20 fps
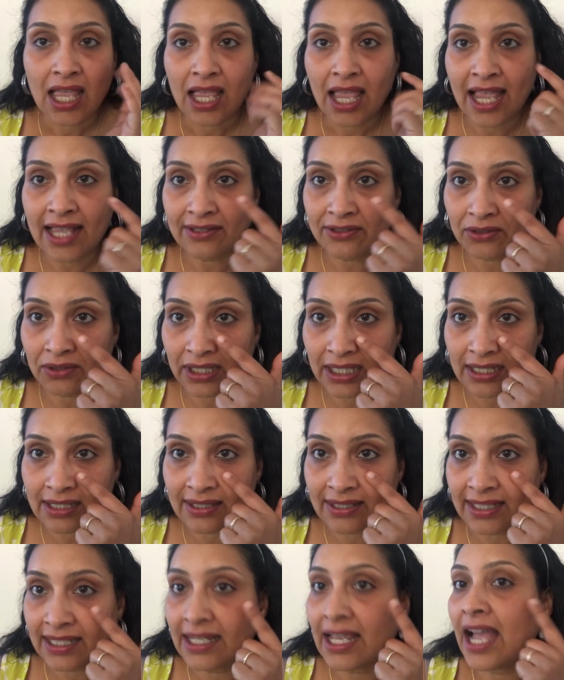As you can
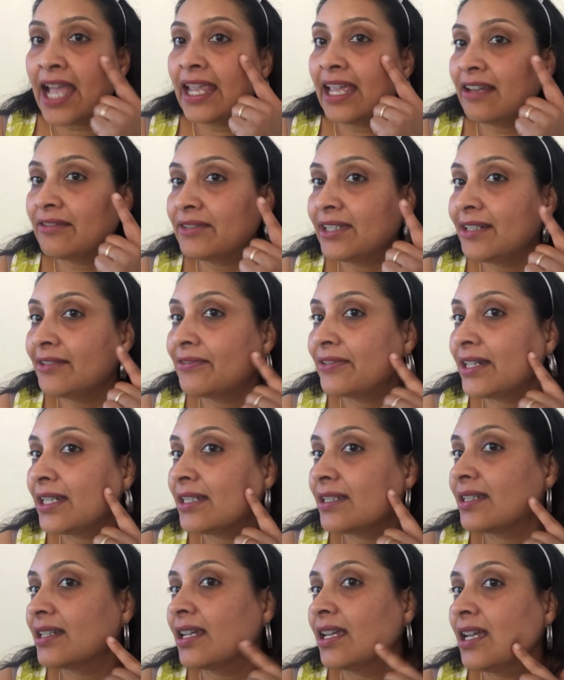see, I have
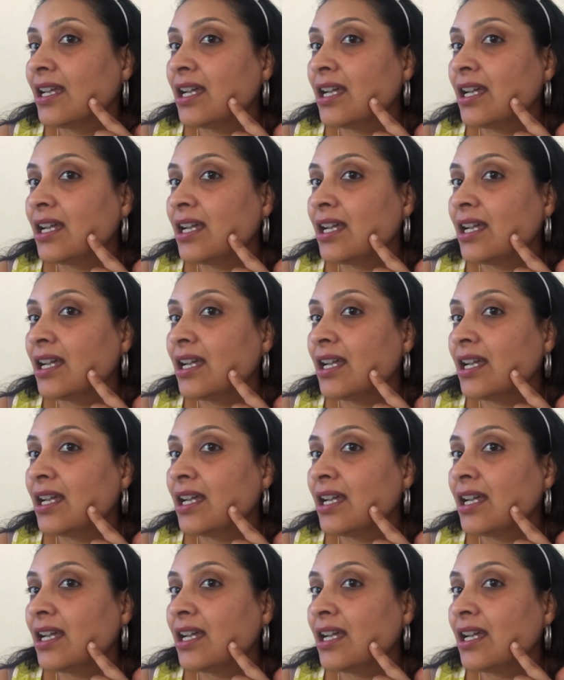different